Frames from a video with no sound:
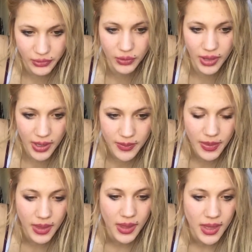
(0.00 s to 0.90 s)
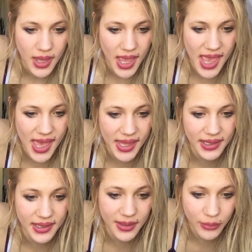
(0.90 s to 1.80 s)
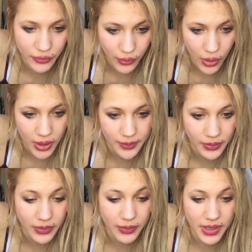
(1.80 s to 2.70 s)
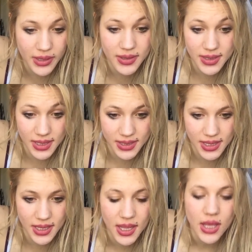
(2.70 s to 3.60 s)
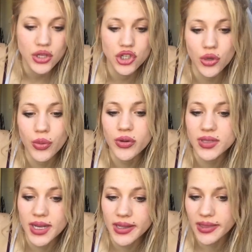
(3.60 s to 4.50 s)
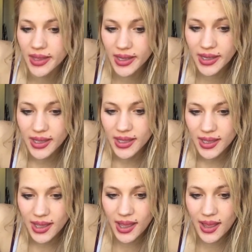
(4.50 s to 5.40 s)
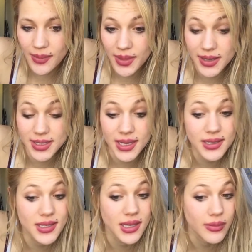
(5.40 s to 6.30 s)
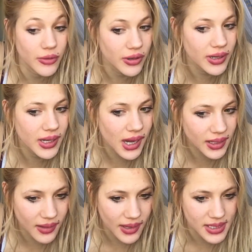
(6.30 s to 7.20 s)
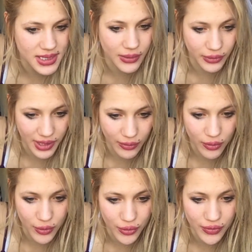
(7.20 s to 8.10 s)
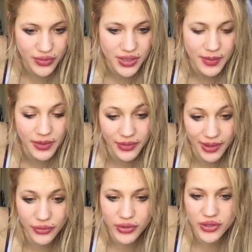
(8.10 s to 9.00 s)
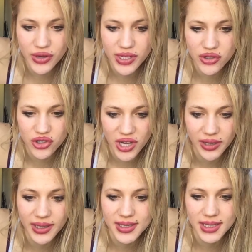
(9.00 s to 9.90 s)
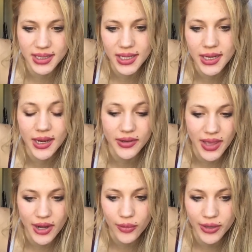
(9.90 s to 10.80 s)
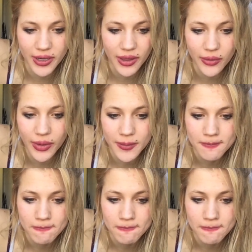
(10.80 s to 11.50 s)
Okay. And number 4, be a good citizen. Don't post anything that is against the community guidelines that will get removed. If you have 3 strikes, your channel gets deleted and you can't open another one.